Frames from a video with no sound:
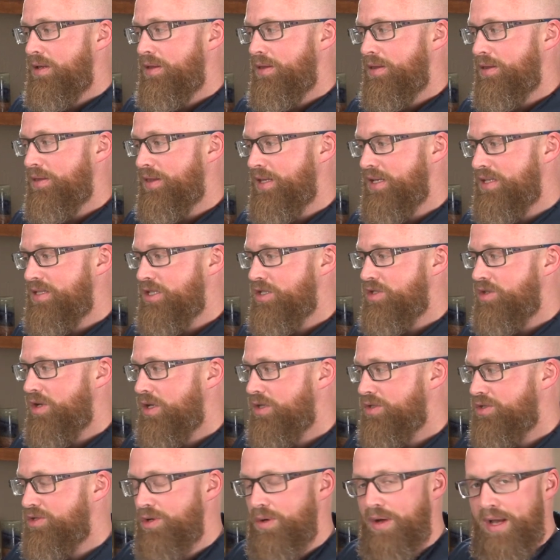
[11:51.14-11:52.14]
This is
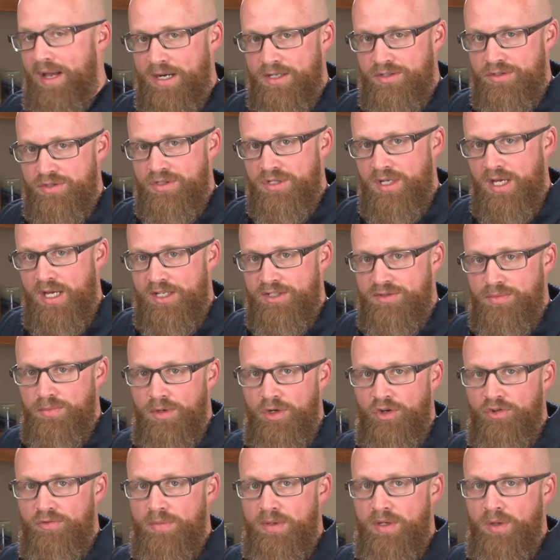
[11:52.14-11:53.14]
also exercise,
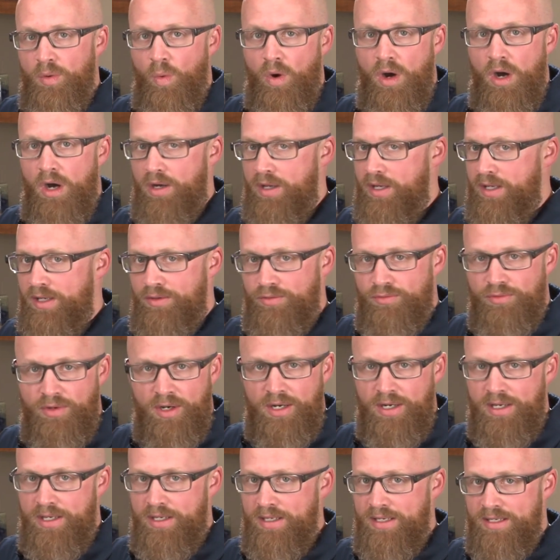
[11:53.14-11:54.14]
movement, walking,
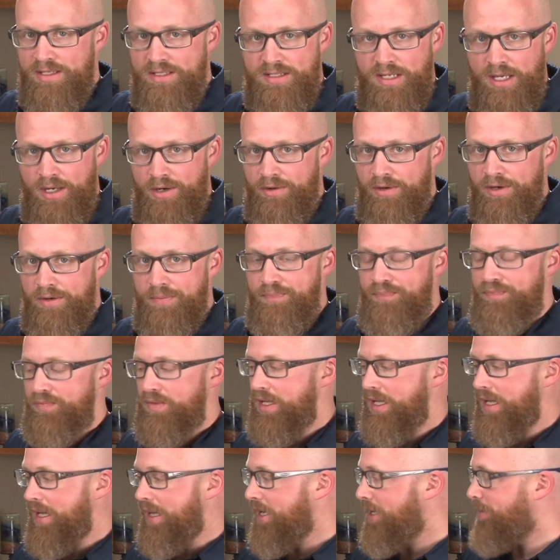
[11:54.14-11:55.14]
running, etc.
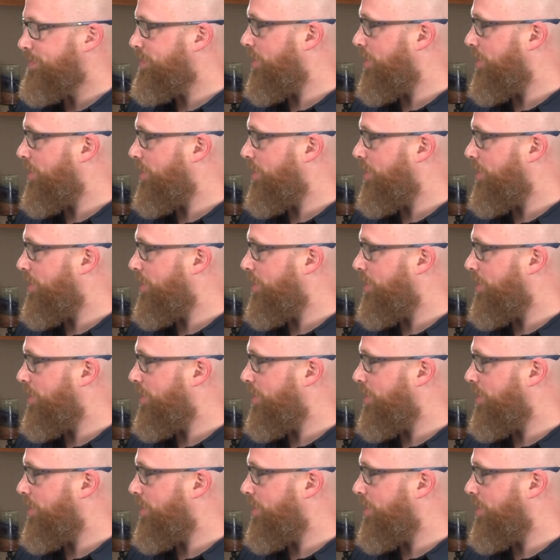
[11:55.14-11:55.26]
Any